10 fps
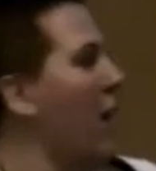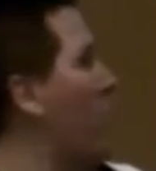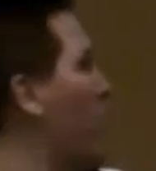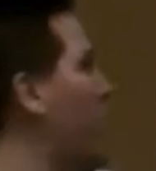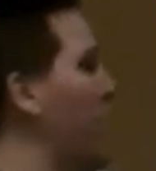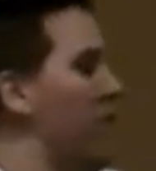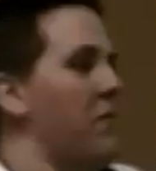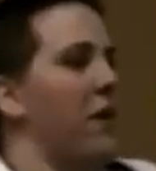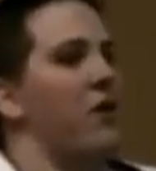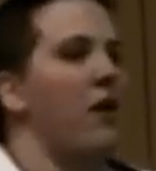I'm working with
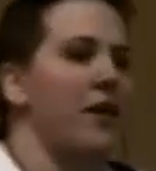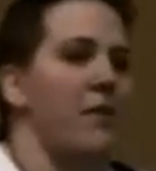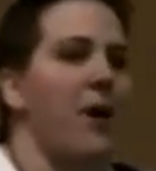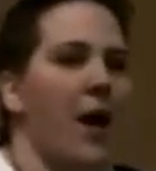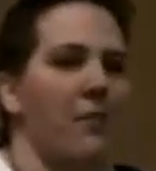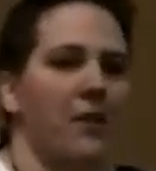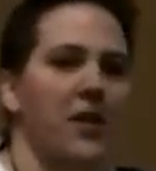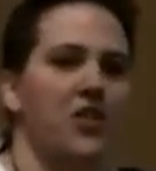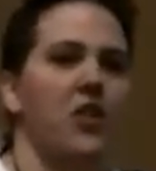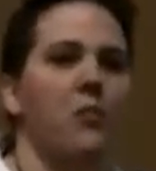the minority
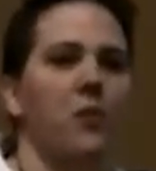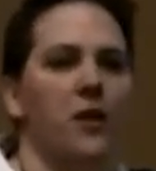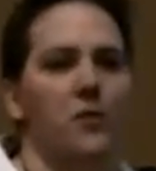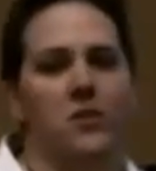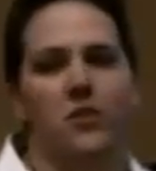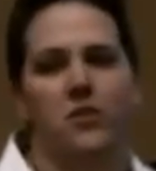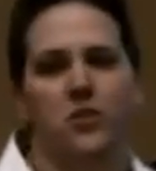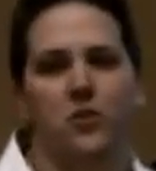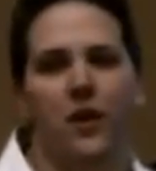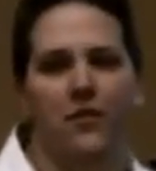population. I'm working with
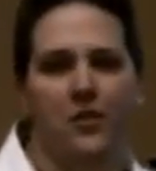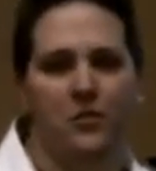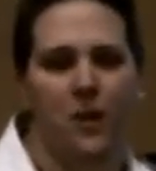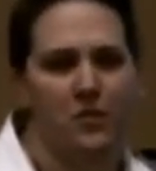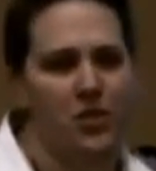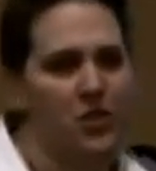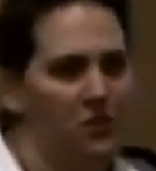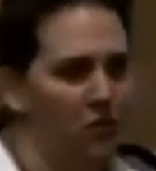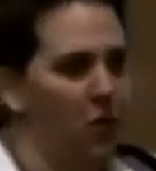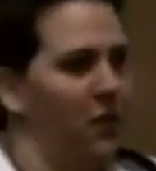students who have interruptions
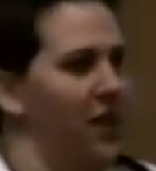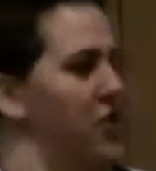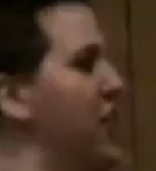in formal